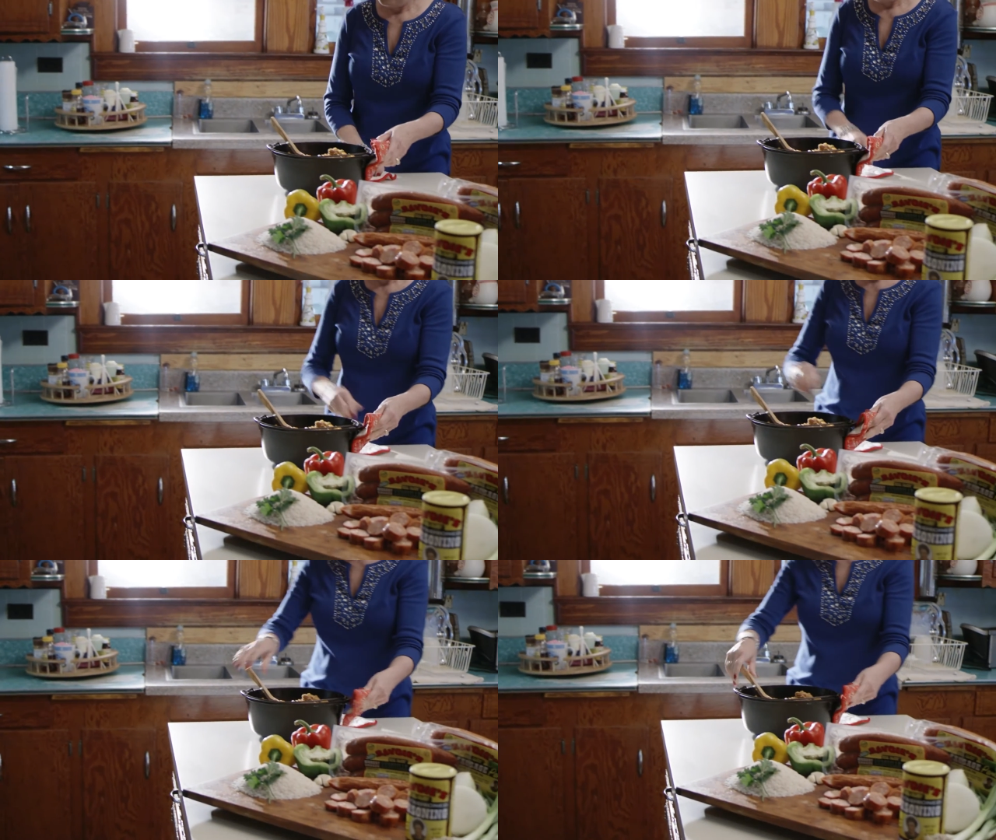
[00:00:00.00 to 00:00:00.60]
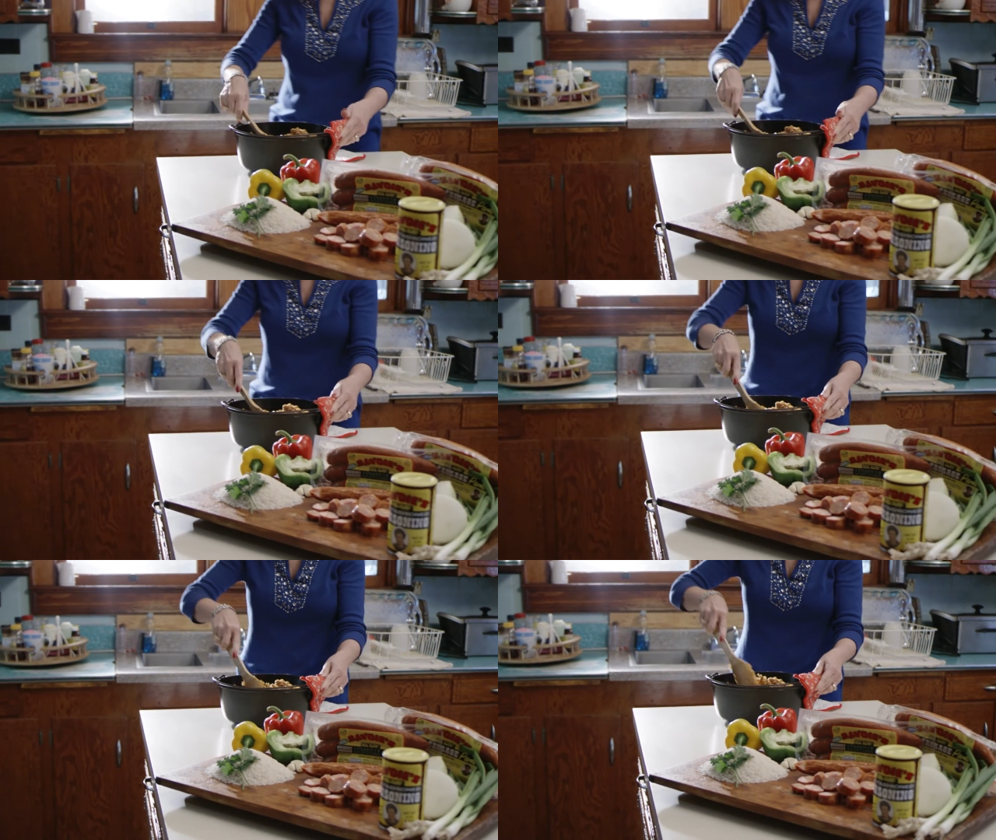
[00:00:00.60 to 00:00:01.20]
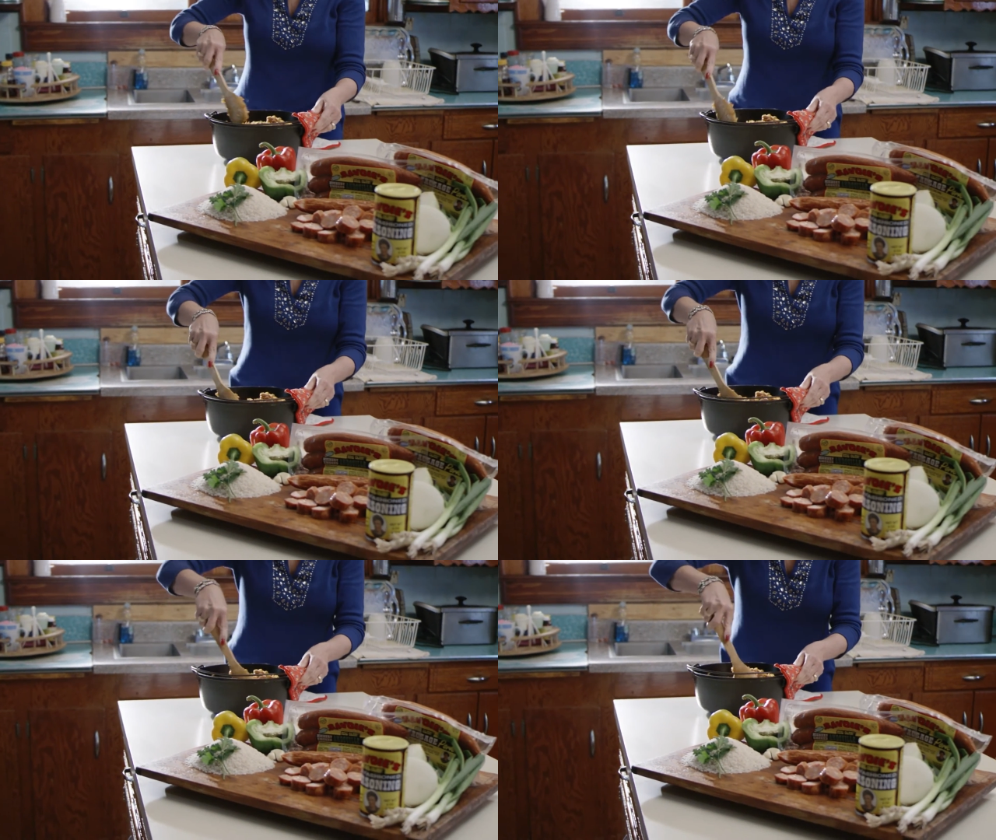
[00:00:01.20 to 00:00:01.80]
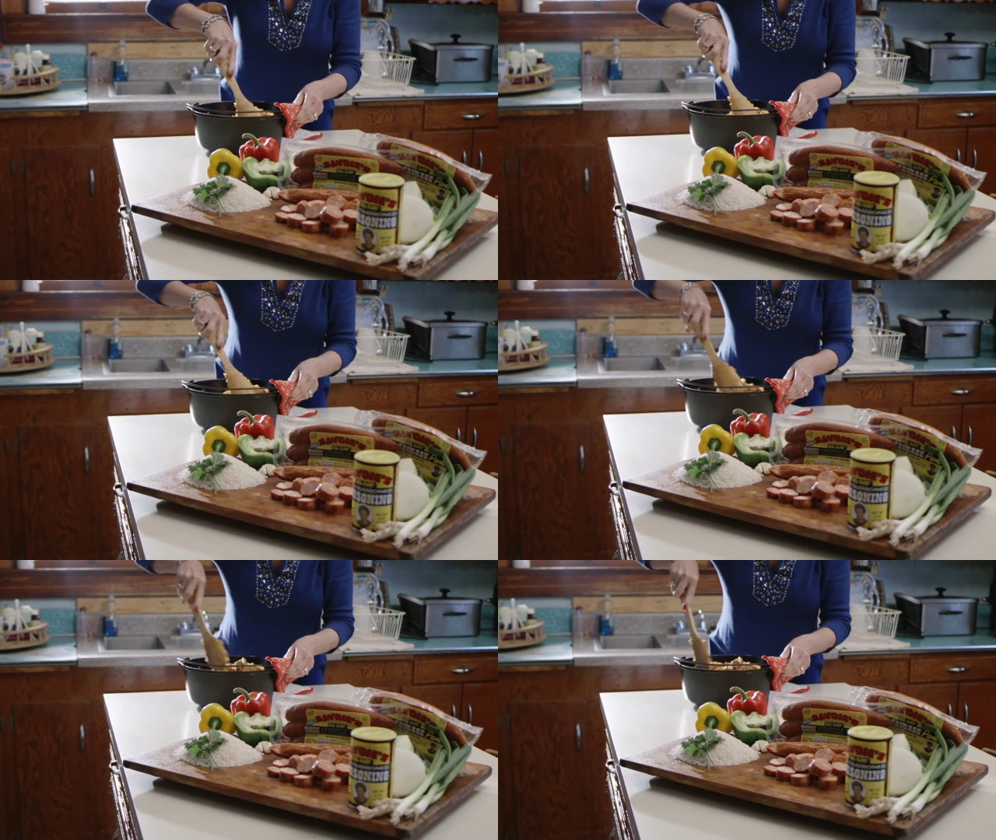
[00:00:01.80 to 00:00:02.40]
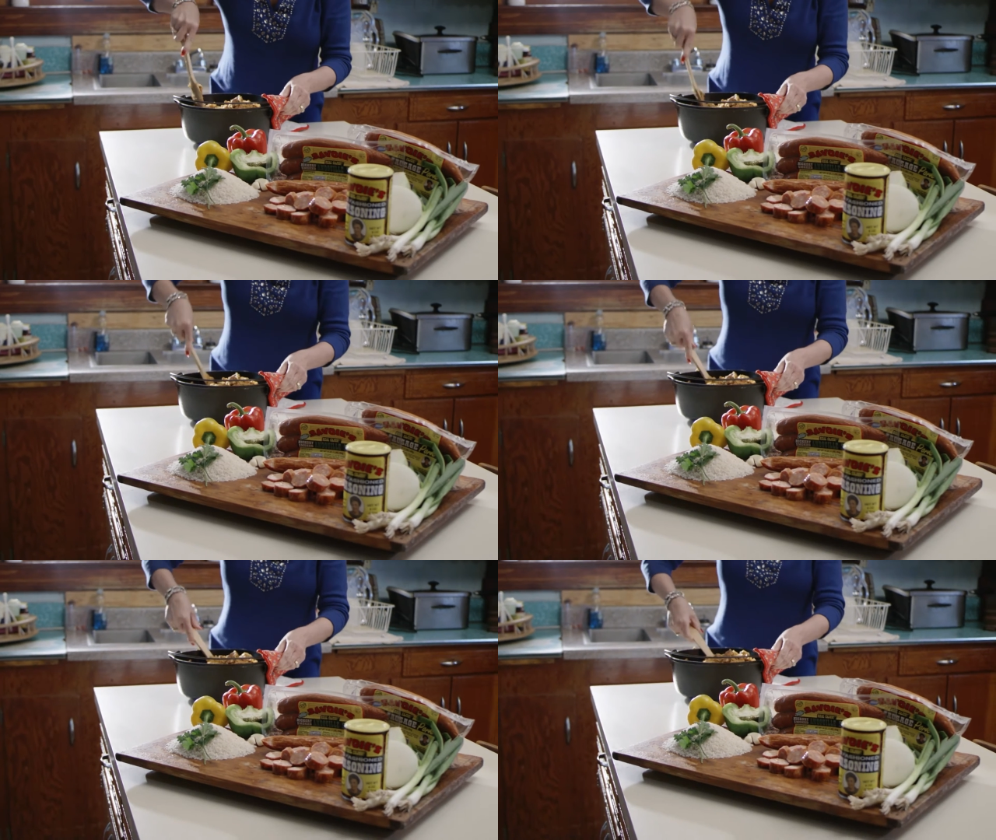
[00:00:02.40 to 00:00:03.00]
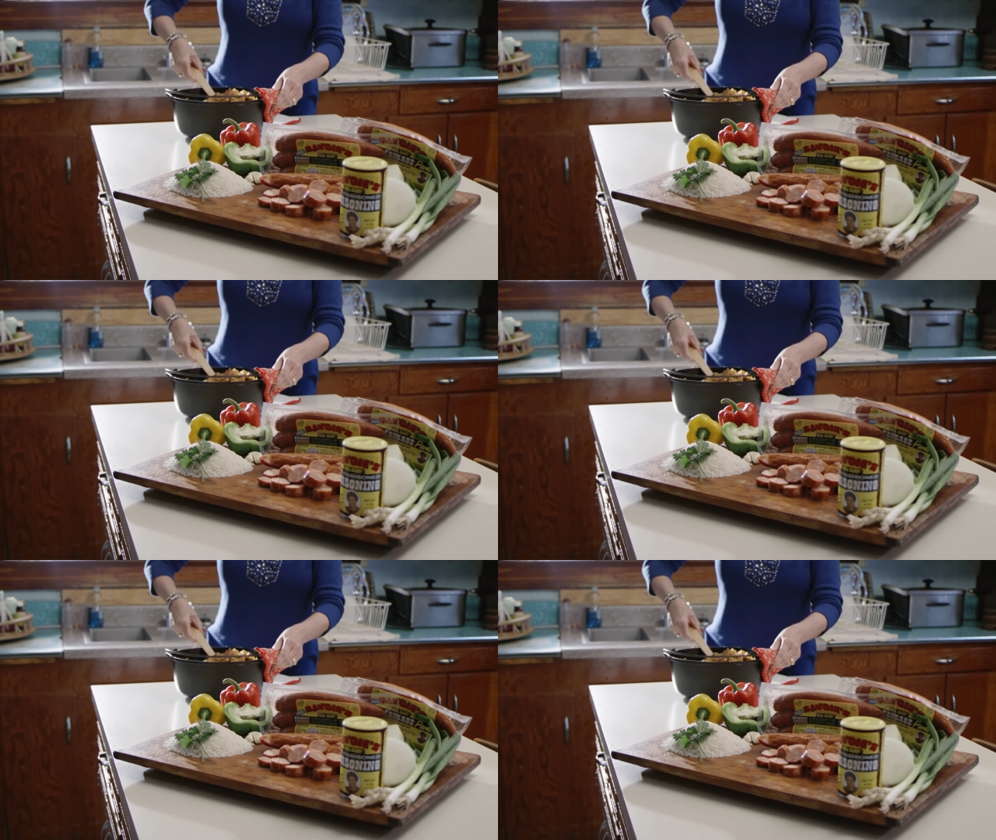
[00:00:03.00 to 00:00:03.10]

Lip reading: No face is visible, so there are no lips to read.